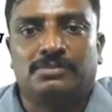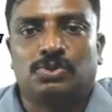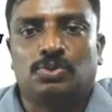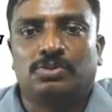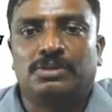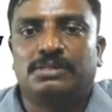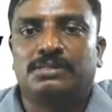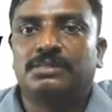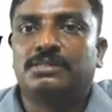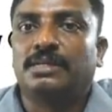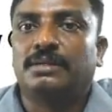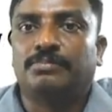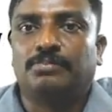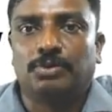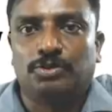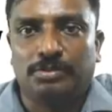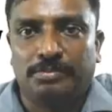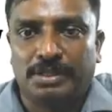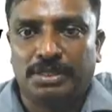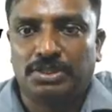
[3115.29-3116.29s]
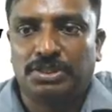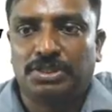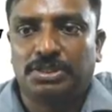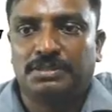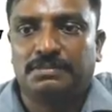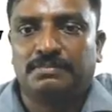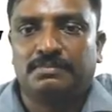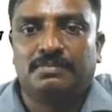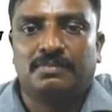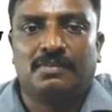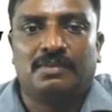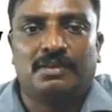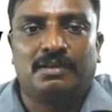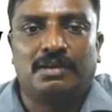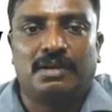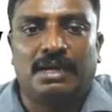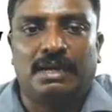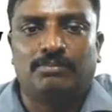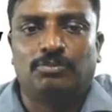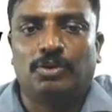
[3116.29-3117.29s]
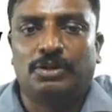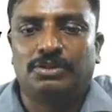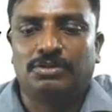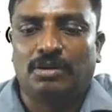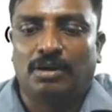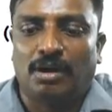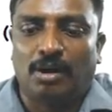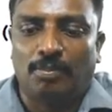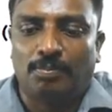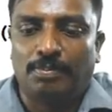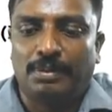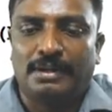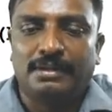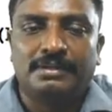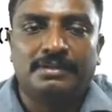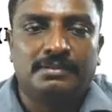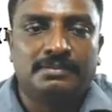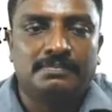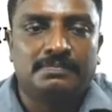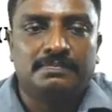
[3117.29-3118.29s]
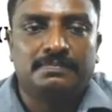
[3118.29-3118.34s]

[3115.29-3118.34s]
So this is the input image. I'm going to apply